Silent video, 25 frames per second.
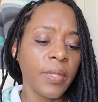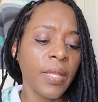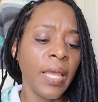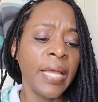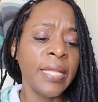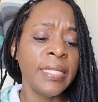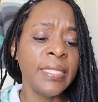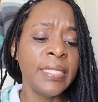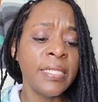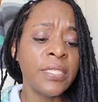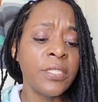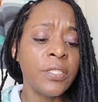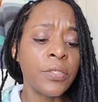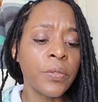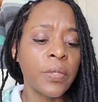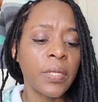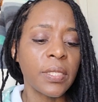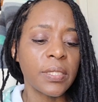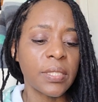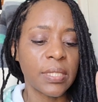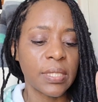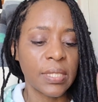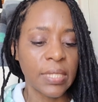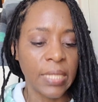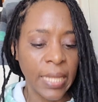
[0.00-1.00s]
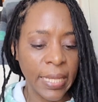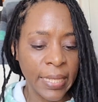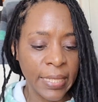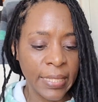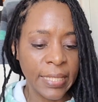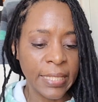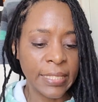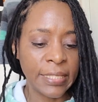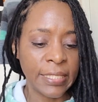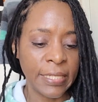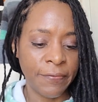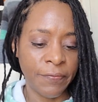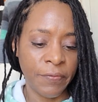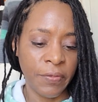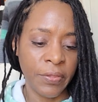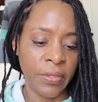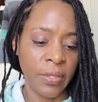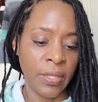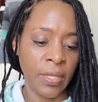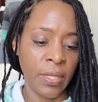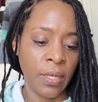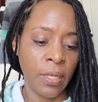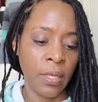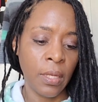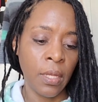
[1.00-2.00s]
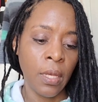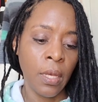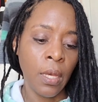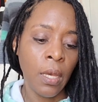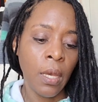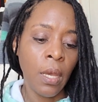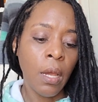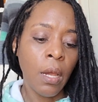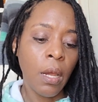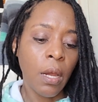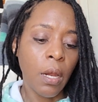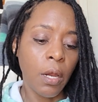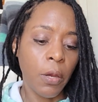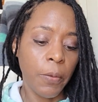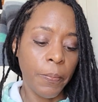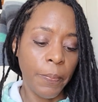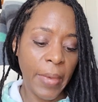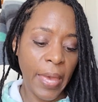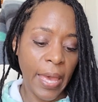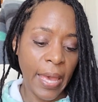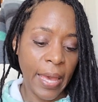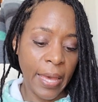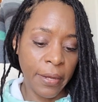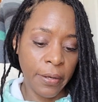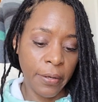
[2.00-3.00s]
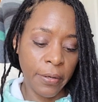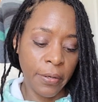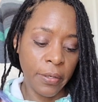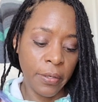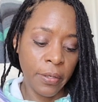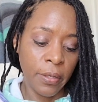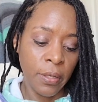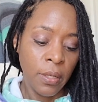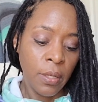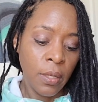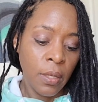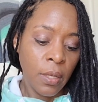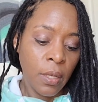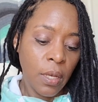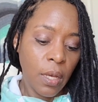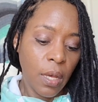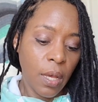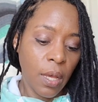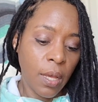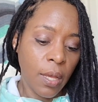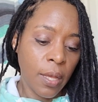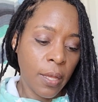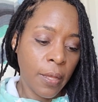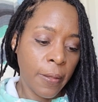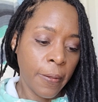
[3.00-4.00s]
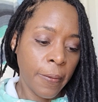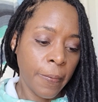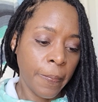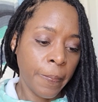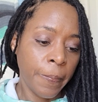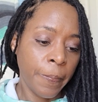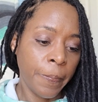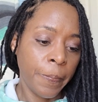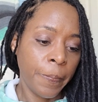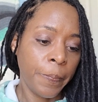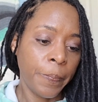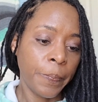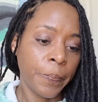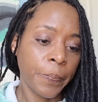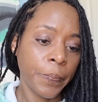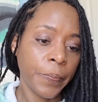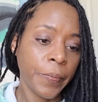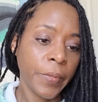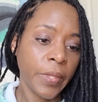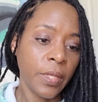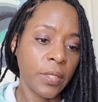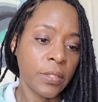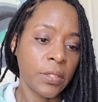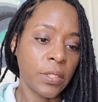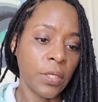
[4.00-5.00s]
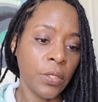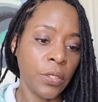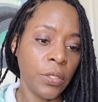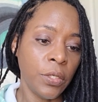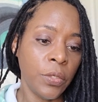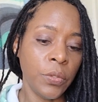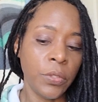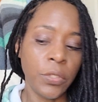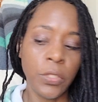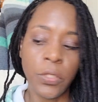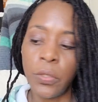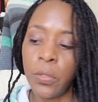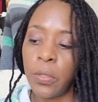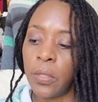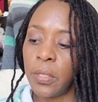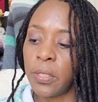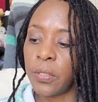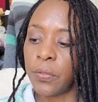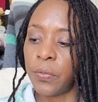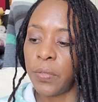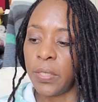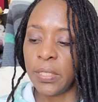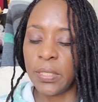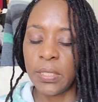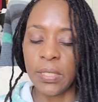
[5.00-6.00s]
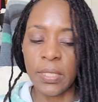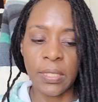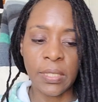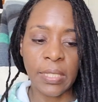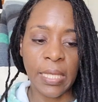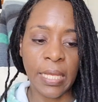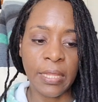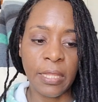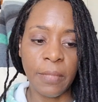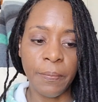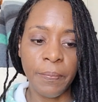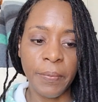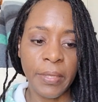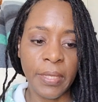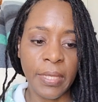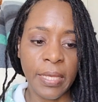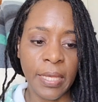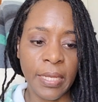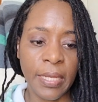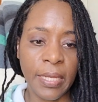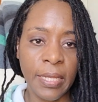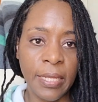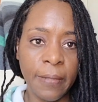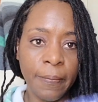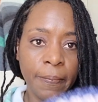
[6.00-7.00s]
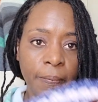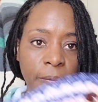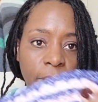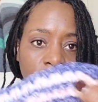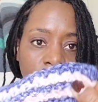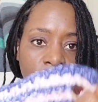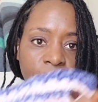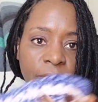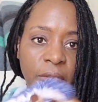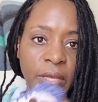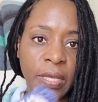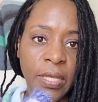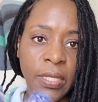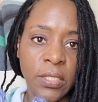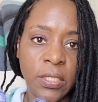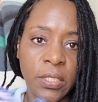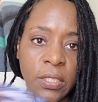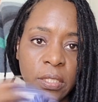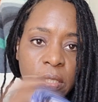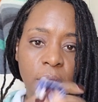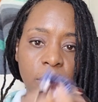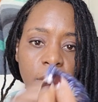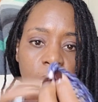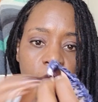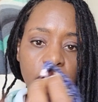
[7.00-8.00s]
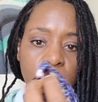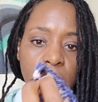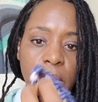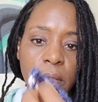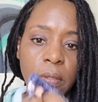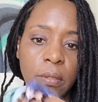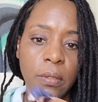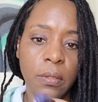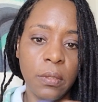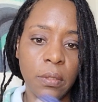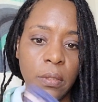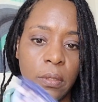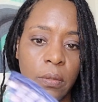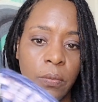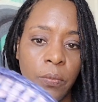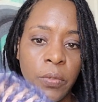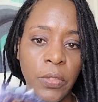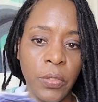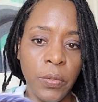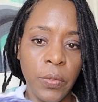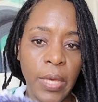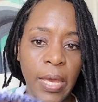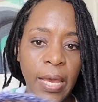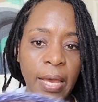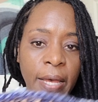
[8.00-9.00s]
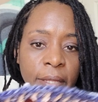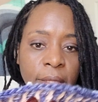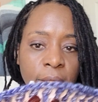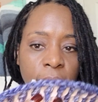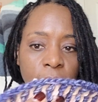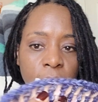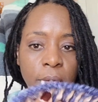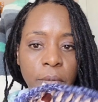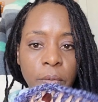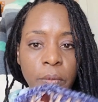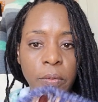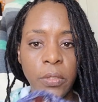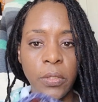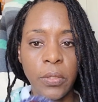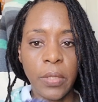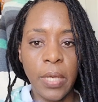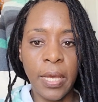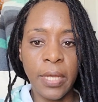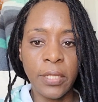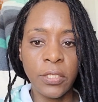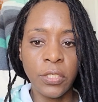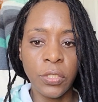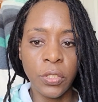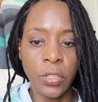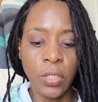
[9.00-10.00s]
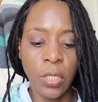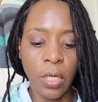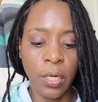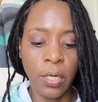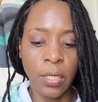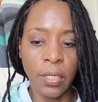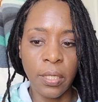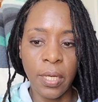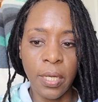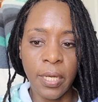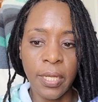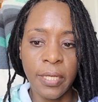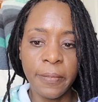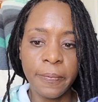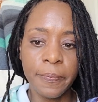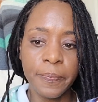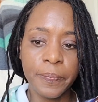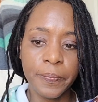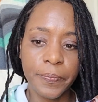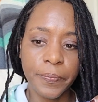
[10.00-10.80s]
I did do it slightly different than her pattern. So you do increases at the beginning of each, when you add your yarn on,